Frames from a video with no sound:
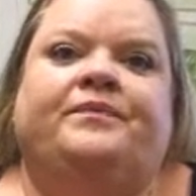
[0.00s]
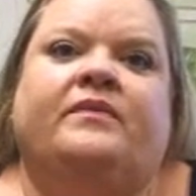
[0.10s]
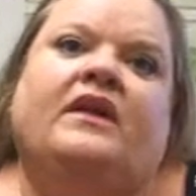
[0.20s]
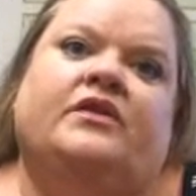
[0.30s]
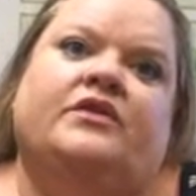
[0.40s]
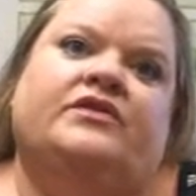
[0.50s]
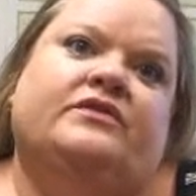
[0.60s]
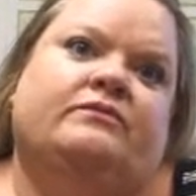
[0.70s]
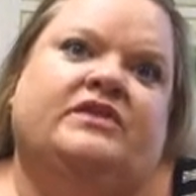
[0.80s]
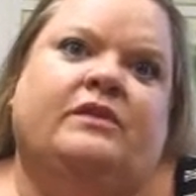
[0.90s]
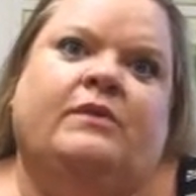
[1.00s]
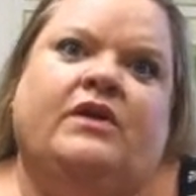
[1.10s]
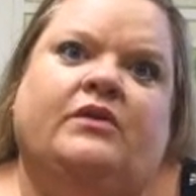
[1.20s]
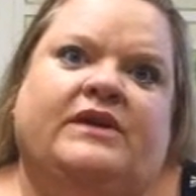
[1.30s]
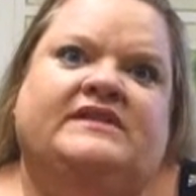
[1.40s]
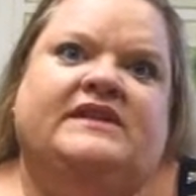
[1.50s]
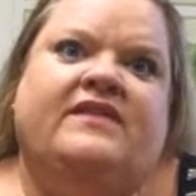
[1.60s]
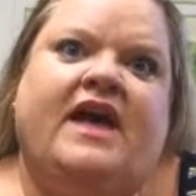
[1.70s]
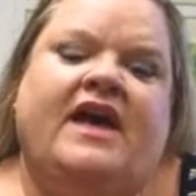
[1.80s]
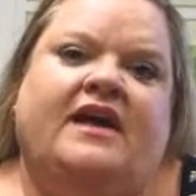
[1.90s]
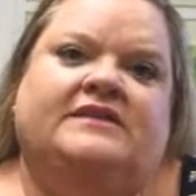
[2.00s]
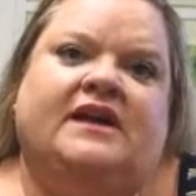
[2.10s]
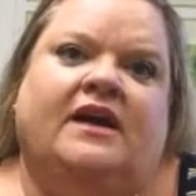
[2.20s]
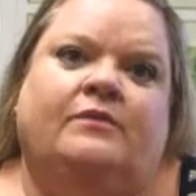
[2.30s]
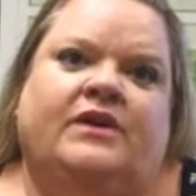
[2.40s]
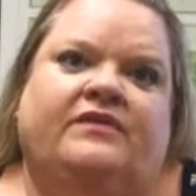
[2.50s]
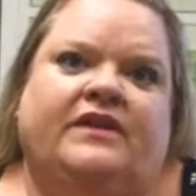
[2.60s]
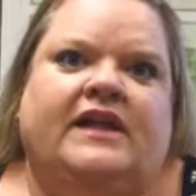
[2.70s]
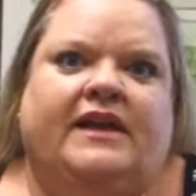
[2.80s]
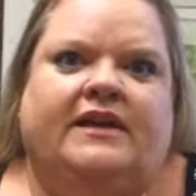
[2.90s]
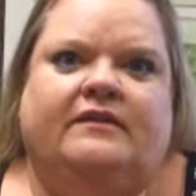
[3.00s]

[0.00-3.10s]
there's some other reason that we feel like